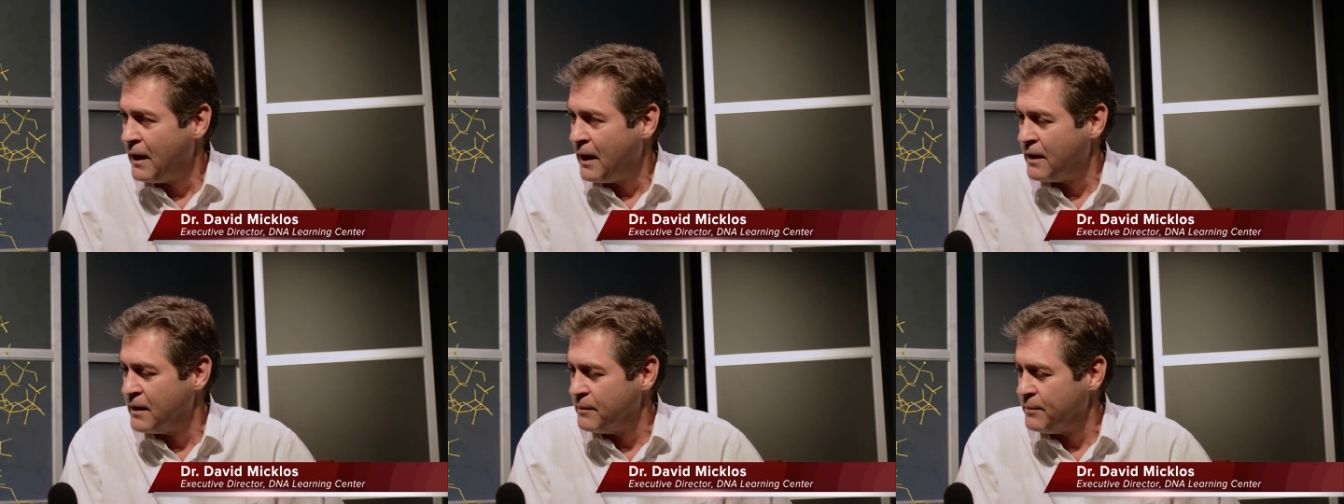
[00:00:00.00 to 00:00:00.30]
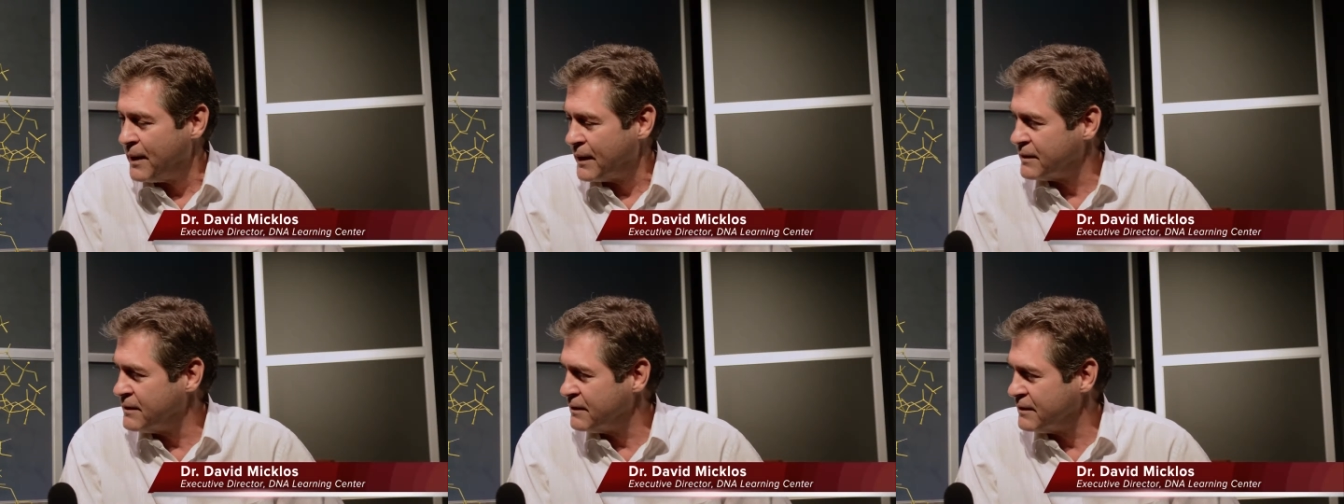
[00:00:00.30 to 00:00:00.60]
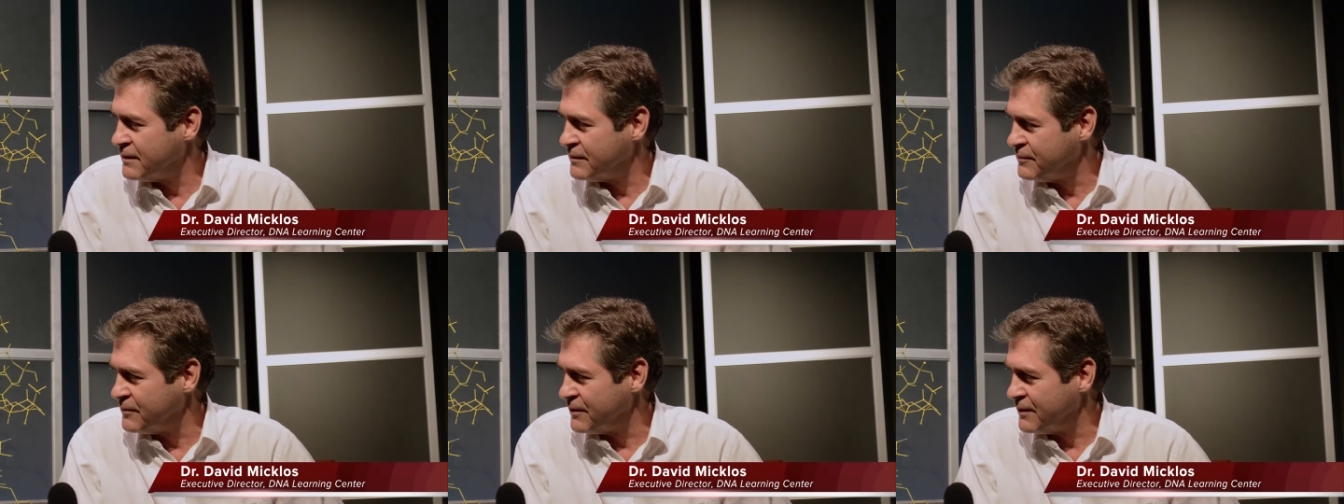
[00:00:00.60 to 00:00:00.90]
and the
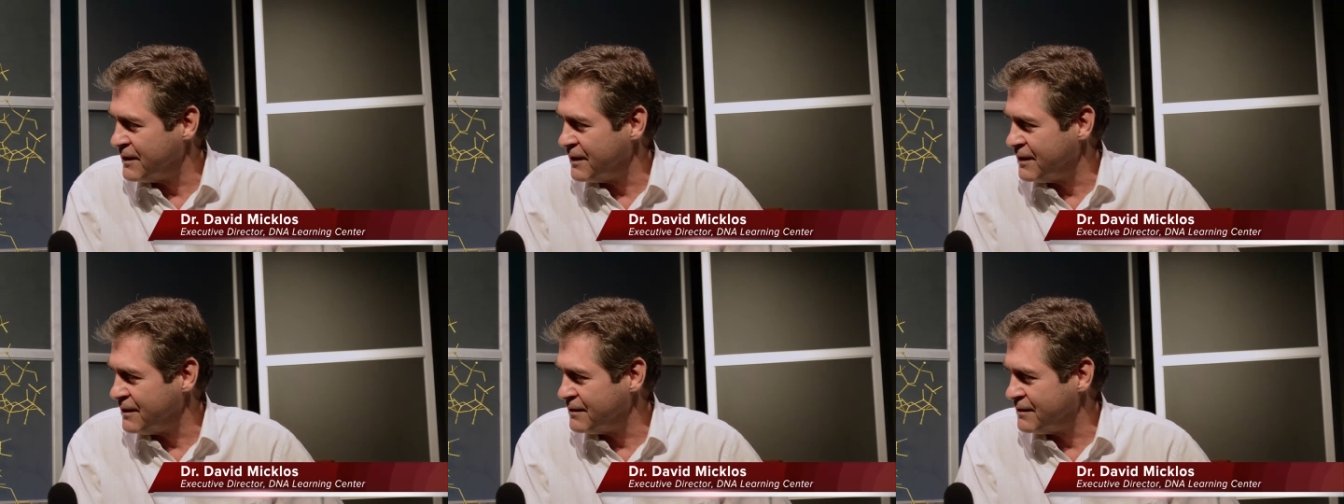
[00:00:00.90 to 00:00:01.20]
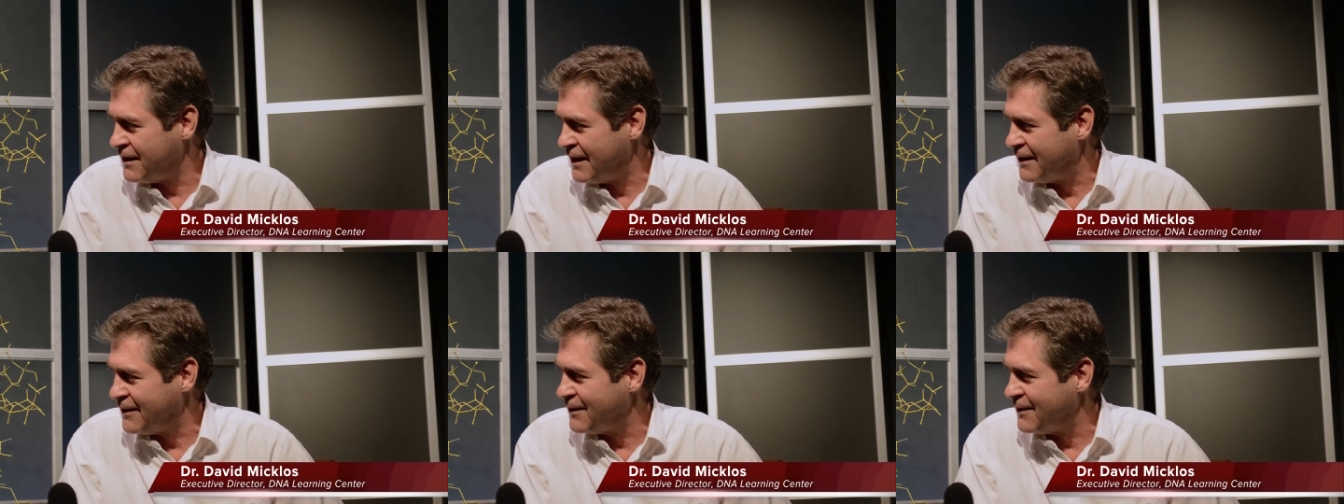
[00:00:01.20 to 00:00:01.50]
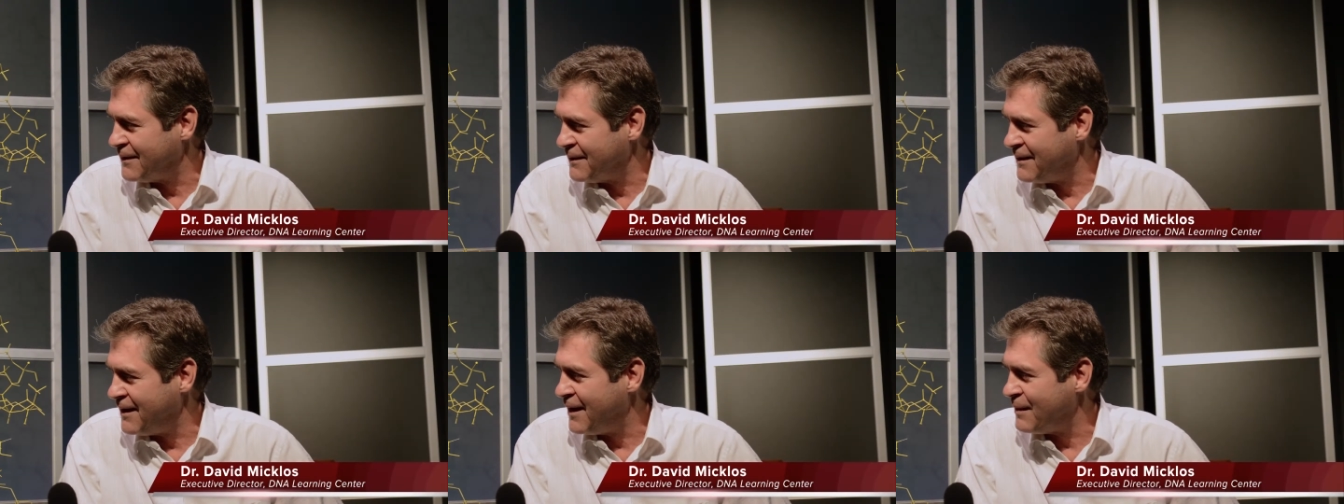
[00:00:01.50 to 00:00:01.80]
bacterium will then take
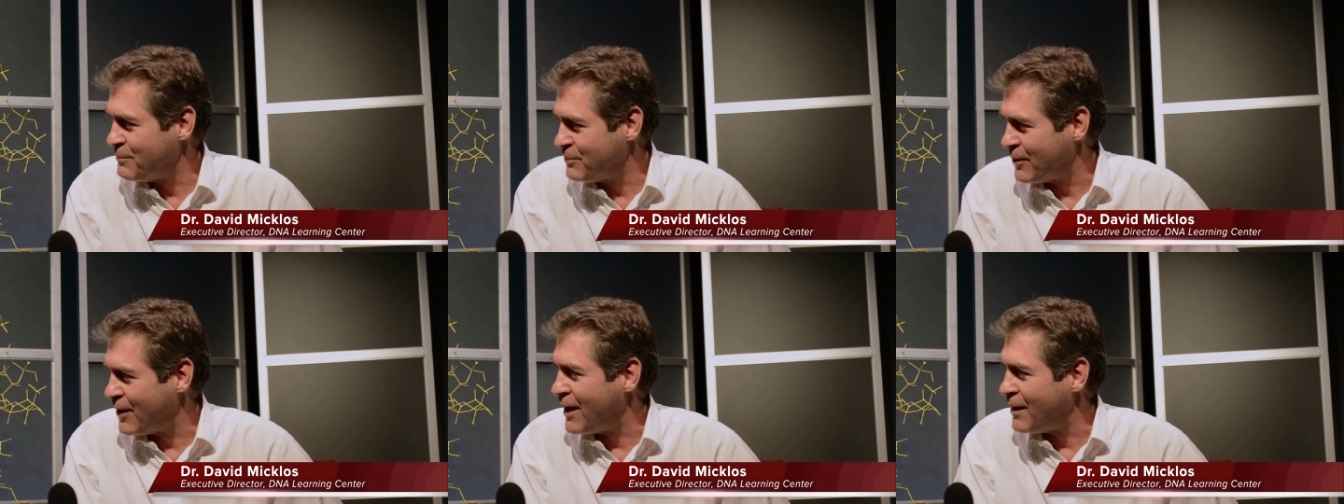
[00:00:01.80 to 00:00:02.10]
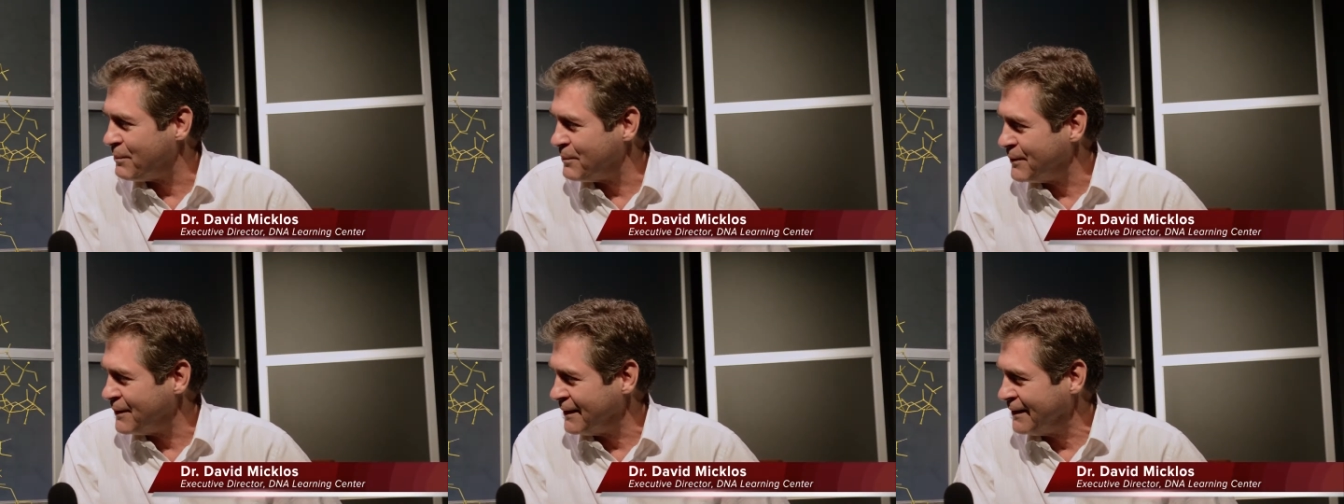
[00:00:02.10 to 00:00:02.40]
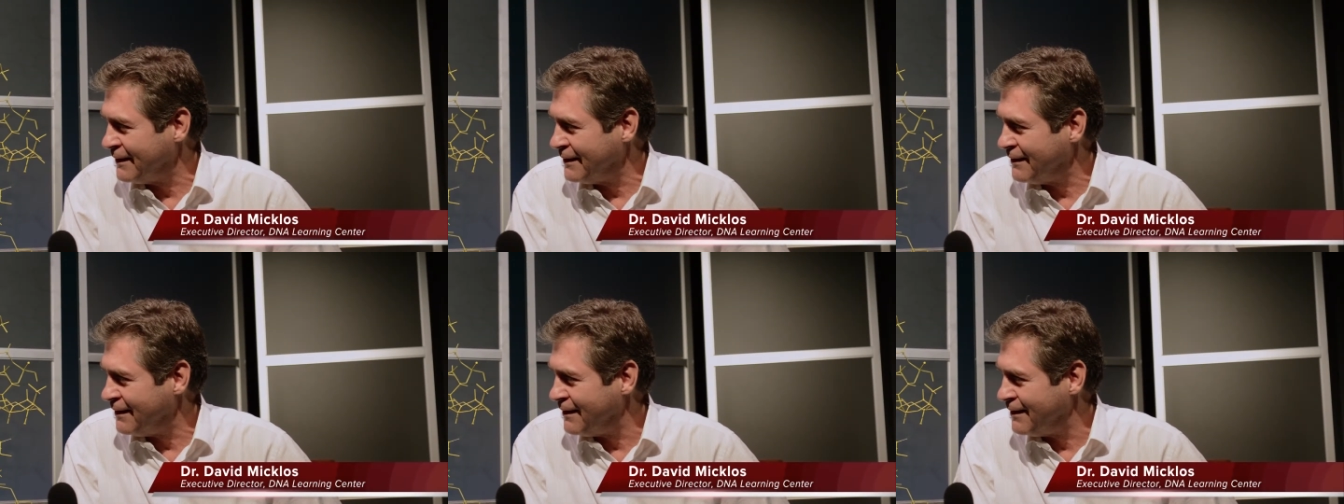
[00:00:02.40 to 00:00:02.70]
on that
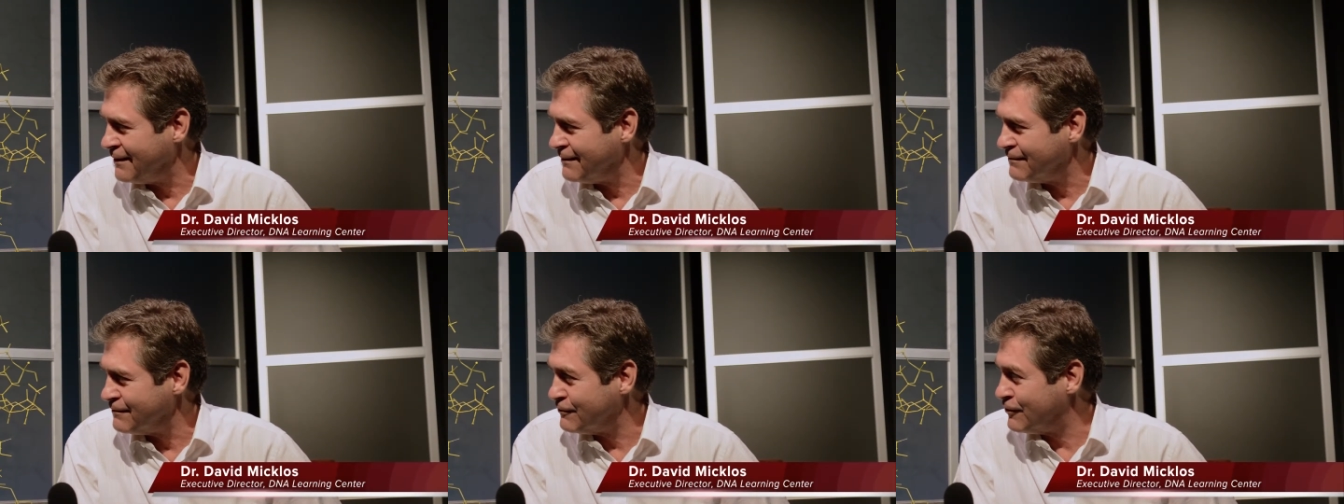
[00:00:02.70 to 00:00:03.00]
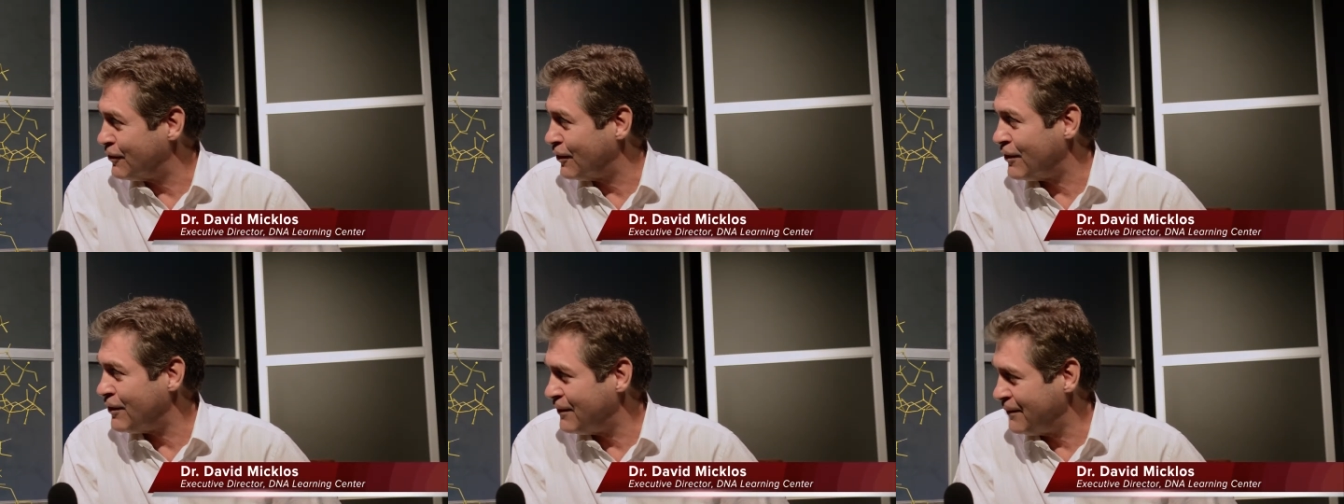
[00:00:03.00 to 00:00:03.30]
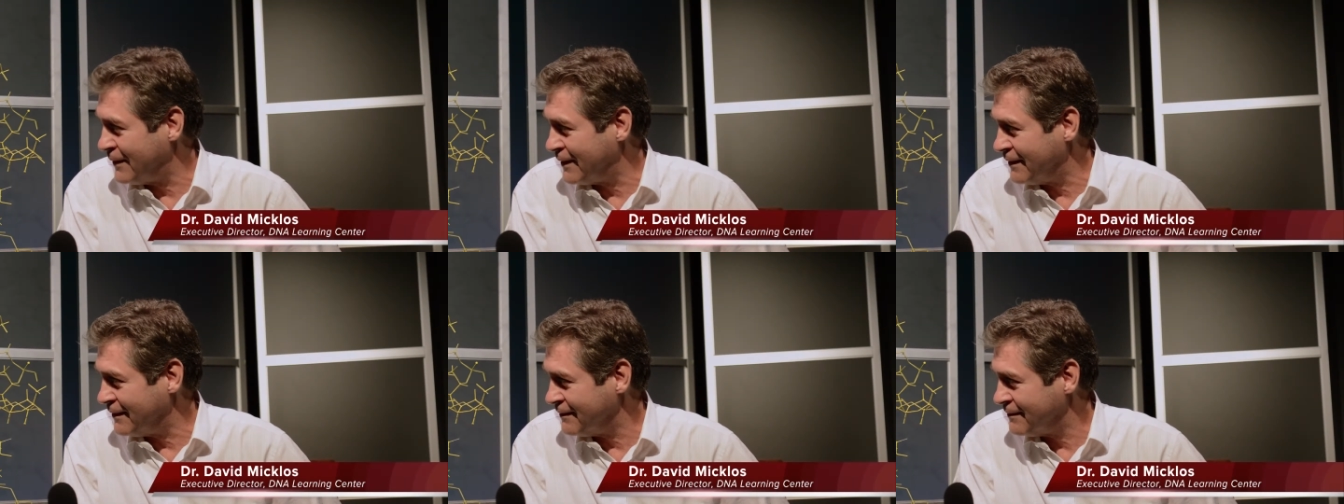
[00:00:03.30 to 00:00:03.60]
property of
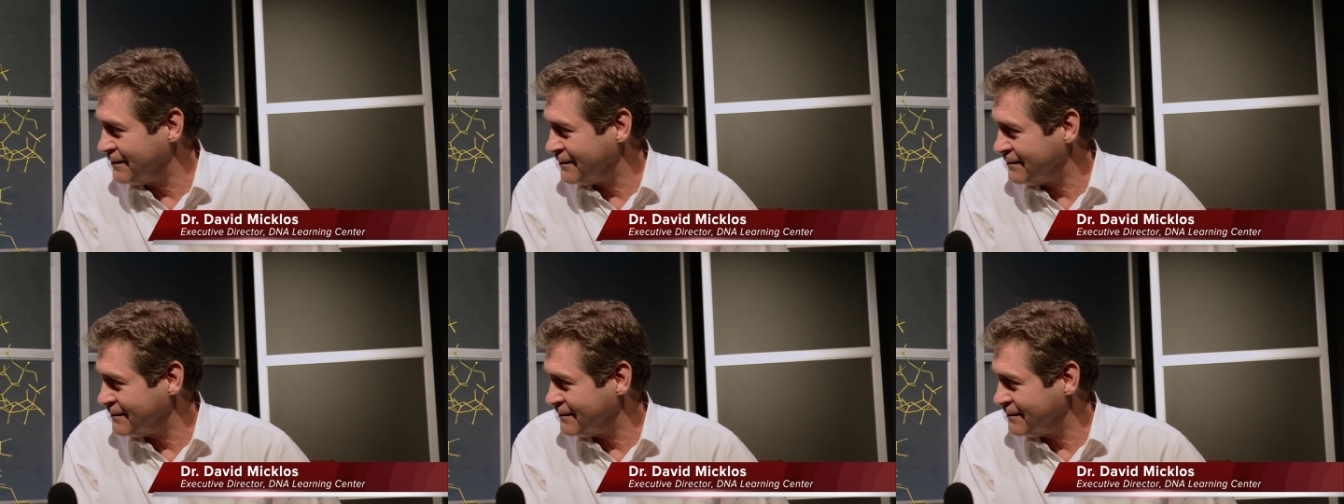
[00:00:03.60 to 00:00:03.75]
glowing.